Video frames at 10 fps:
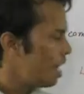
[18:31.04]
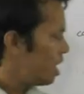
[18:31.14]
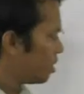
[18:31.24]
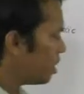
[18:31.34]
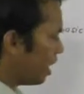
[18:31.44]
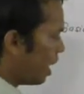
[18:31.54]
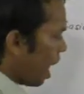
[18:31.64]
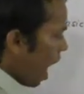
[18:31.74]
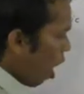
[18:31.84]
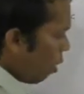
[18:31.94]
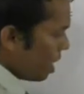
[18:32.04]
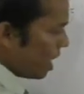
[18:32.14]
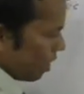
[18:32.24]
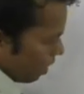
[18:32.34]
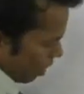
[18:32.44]
See, how
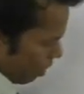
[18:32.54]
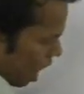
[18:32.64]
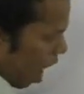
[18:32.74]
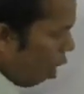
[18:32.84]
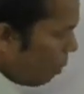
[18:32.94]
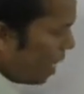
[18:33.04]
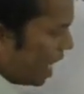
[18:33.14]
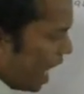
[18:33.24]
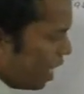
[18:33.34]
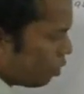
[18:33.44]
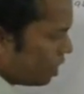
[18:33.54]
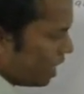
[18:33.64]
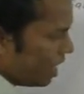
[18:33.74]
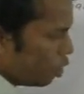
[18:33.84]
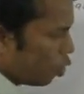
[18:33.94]
many hydrogen is
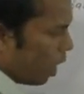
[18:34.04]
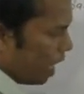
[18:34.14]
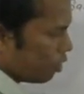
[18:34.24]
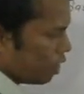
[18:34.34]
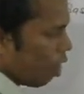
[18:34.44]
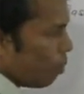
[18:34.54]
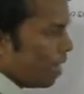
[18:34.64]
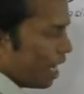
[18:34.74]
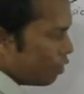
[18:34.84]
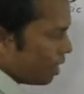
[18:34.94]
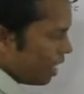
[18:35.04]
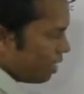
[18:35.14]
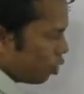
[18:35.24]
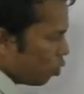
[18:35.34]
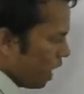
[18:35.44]
here? 2 hydrogen. How many hydrogen
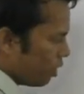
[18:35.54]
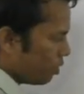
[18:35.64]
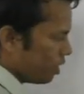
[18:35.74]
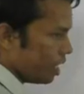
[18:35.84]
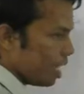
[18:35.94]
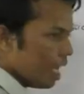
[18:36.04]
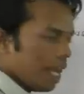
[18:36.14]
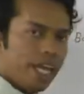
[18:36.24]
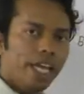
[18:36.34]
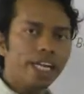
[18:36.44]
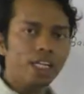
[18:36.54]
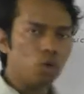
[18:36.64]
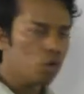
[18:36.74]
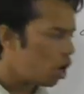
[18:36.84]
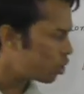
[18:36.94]
here? 2 hydrogen. Here
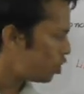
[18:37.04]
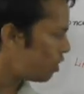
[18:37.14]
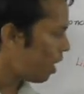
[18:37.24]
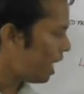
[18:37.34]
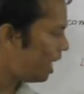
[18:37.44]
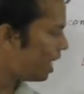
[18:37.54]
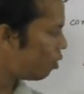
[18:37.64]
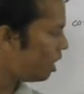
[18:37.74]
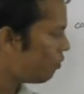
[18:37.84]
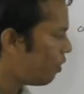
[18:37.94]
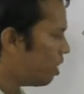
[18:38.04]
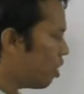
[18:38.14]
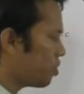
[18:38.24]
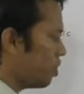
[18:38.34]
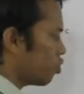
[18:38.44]
2 oxygen, while here only 1
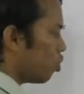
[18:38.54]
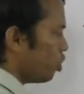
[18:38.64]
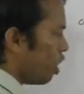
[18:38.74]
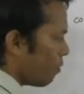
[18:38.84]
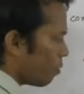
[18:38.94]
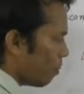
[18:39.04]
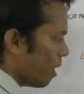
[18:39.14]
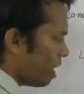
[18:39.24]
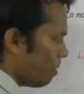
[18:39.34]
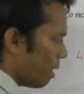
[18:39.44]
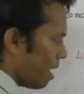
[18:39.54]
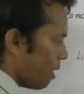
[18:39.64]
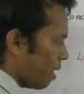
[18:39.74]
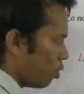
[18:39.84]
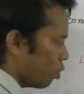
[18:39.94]
oxygen. So you have to multiply
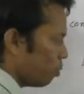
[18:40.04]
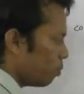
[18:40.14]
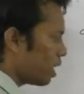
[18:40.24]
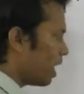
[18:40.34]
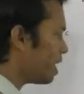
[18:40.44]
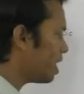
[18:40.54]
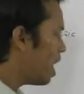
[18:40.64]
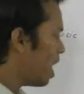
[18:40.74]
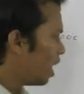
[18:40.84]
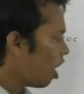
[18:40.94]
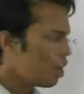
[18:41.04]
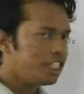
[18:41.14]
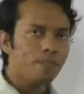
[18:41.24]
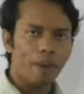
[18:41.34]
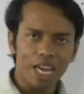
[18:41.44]
by 2. Correct? Now,
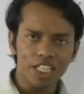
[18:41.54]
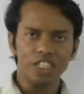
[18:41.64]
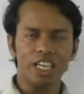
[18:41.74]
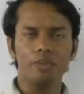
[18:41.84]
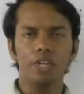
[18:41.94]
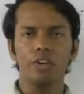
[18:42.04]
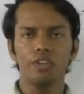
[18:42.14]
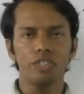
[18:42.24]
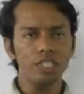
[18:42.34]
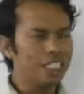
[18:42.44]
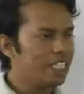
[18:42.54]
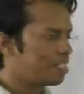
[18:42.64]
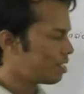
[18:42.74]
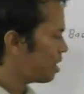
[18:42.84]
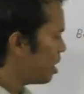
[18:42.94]
is it balanced chemical equation?
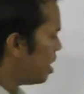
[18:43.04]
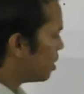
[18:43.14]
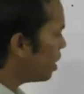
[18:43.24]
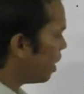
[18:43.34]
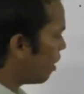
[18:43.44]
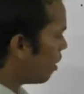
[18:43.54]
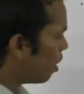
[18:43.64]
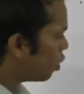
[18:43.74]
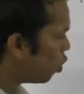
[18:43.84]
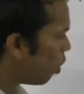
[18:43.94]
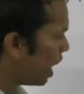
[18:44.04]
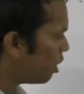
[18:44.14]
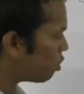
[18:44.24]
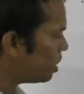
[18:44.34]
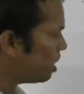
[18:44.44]
Yes. See, 2
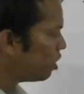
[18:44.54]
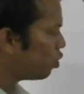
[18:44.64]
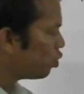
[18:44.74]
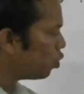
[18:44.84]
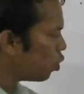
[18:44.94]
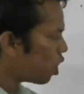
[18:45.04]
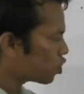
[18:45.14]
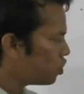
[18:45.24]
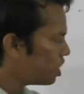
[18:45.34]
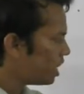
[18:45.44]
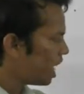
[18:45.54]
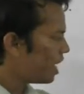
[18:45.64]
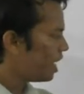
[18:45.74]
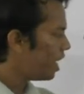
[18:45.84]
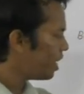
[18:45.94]
hydrogen, 2 oxygen,
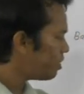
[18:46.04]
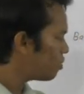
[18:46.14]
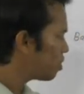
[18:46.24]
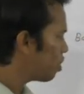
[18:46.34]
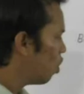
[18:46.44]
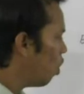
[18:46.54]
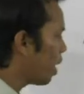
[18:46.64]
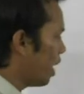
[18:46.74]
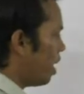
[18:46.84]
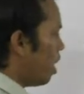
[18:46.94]
and here is, okay,